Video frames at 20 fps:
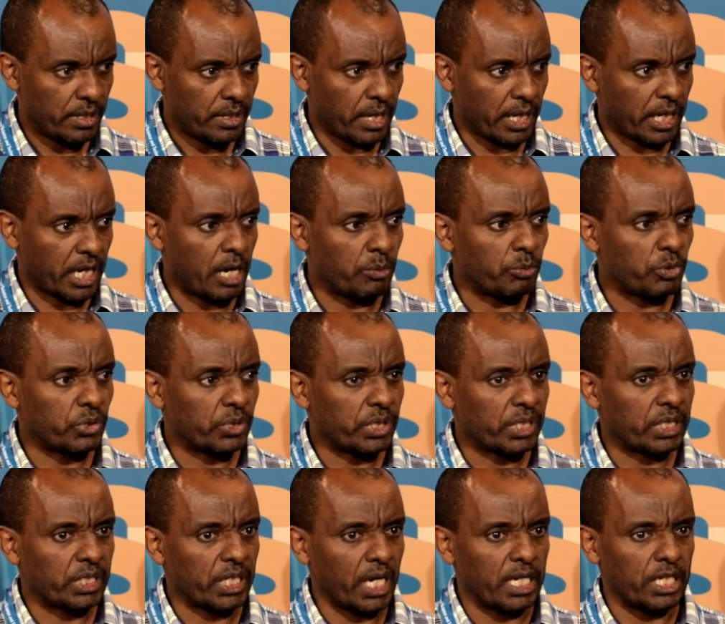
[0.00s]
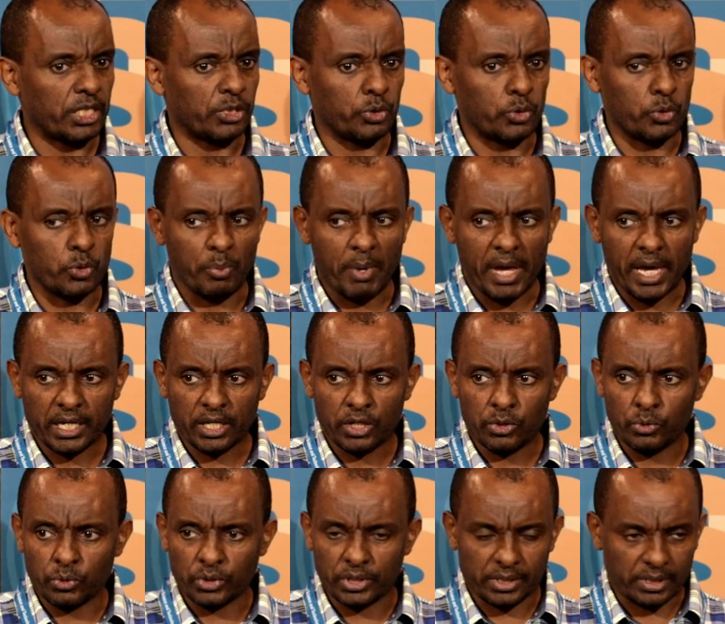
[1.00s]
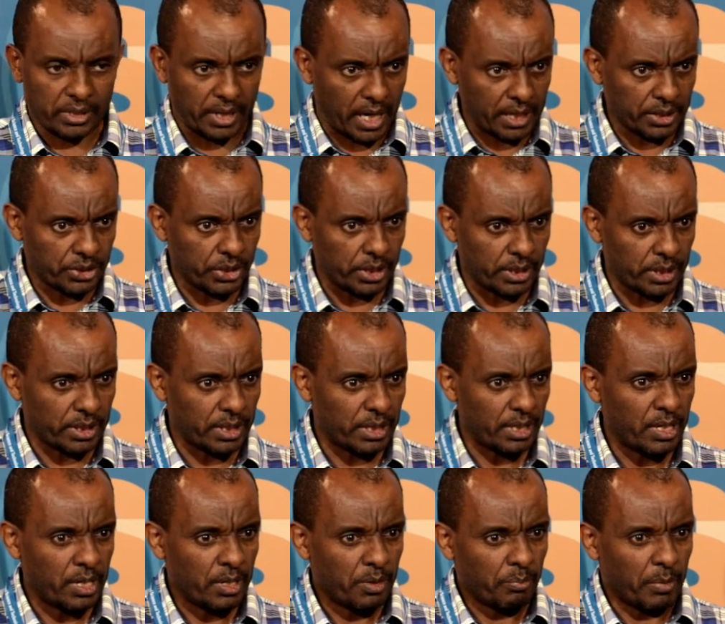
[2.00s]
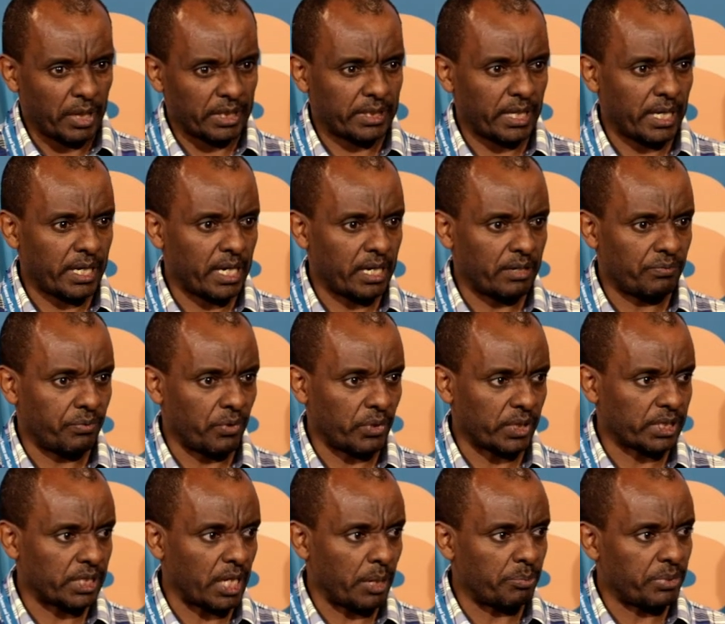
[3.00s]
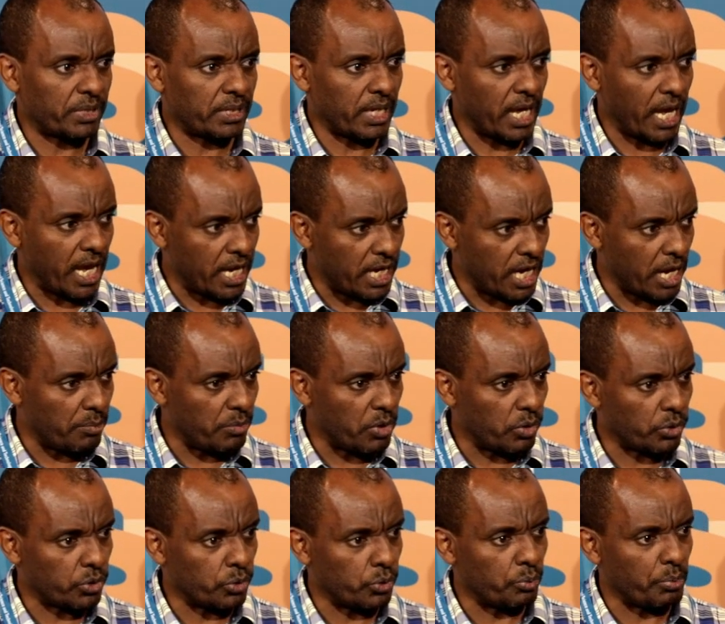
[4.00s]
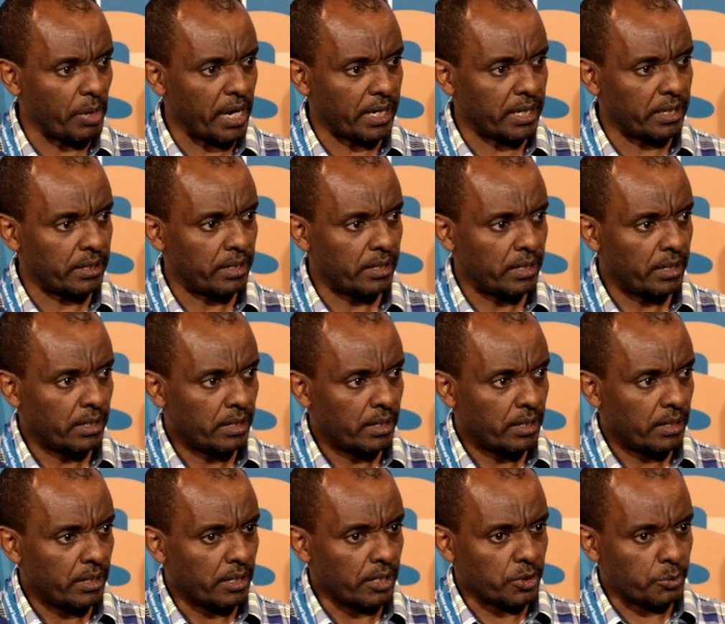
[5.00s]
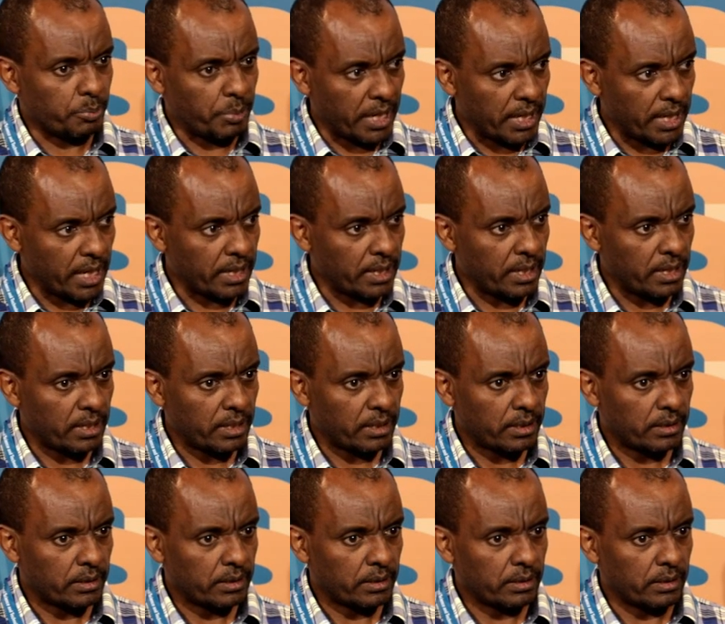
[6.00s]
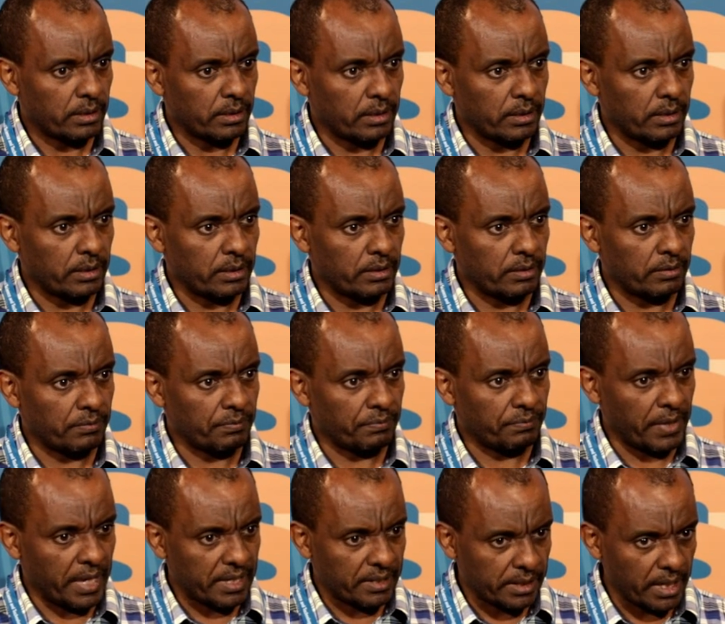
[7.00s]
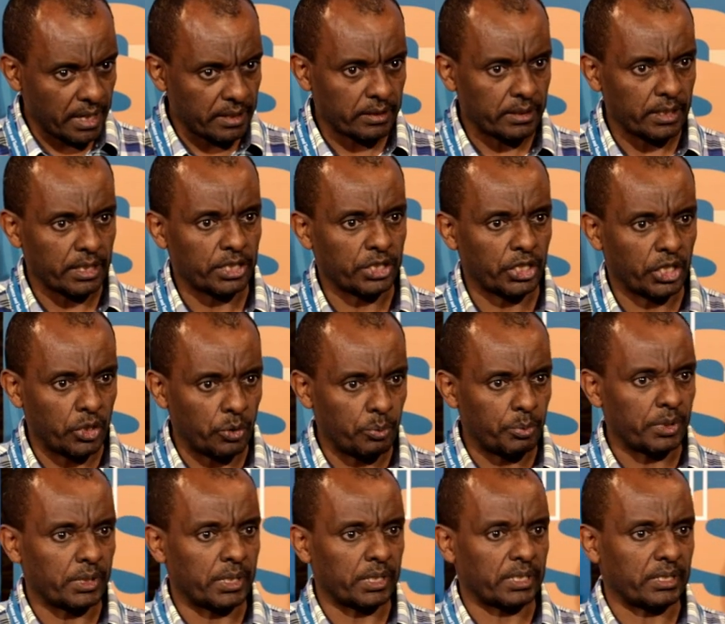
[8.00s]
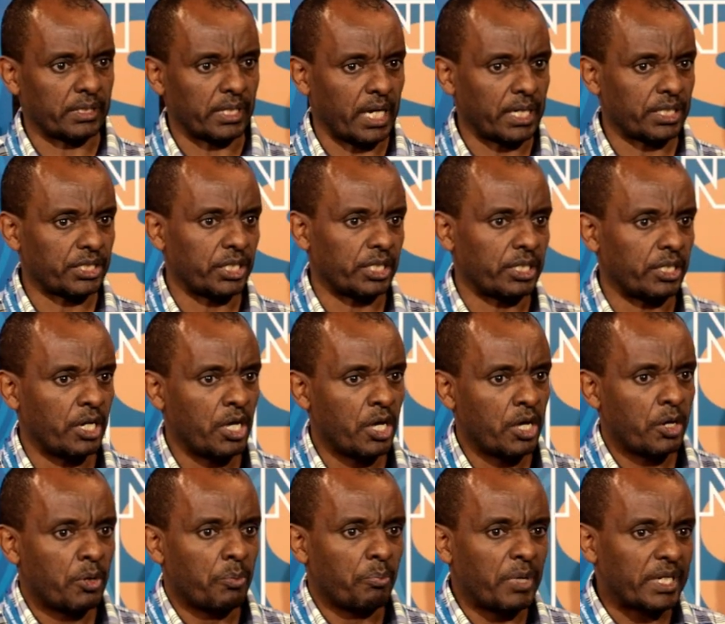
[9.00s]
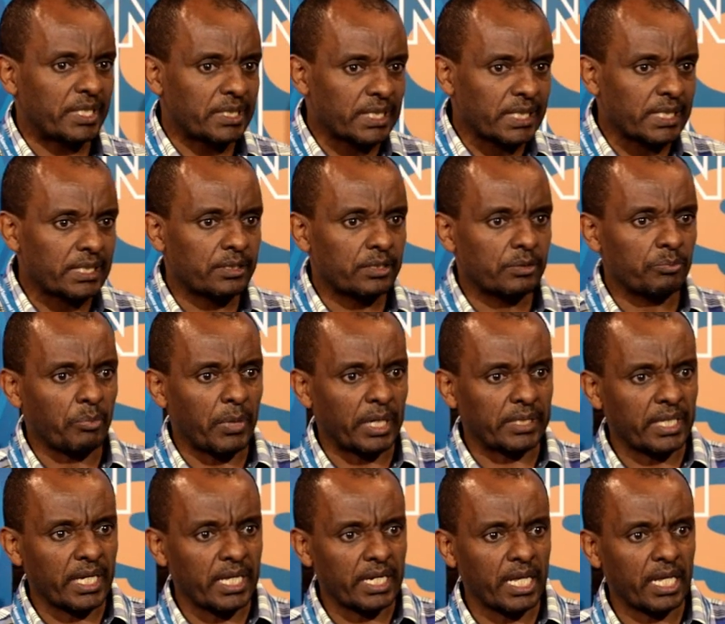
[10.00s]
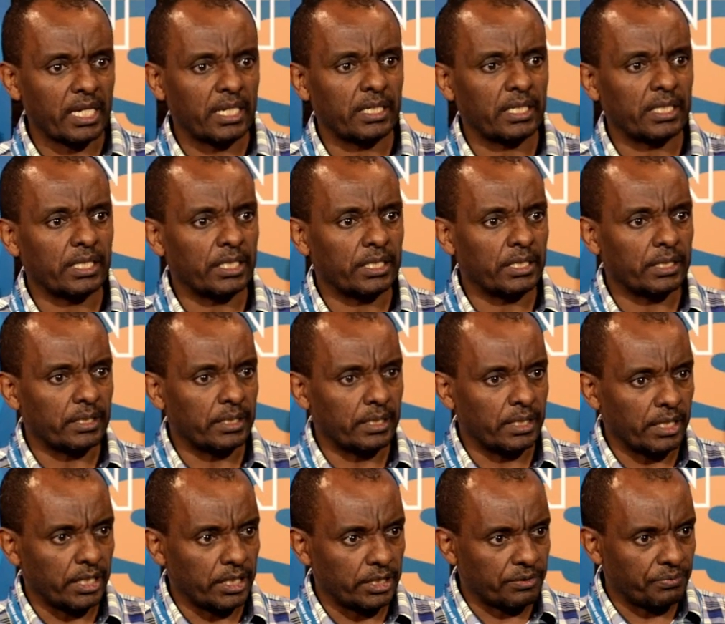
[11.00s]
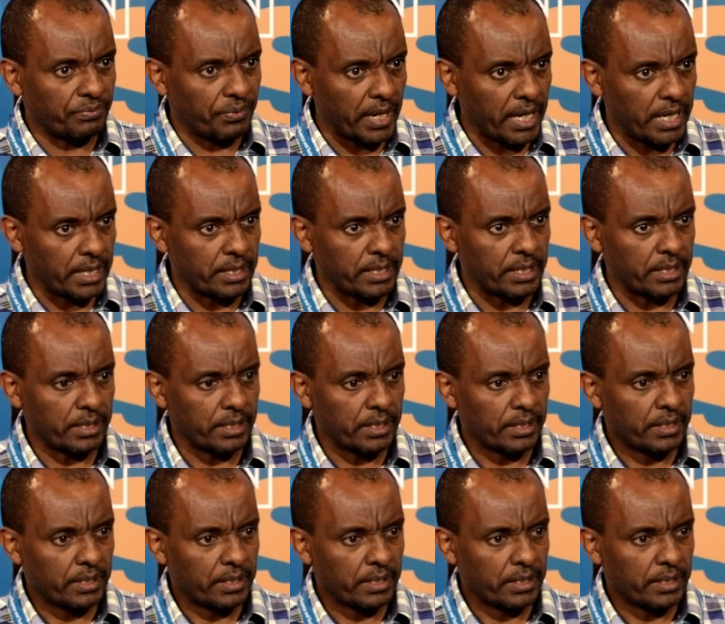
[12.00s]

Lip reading: They come with challenge. You make your structured material, for example, LMO, you make a spinel face-centered cubic structure, but this material, it fades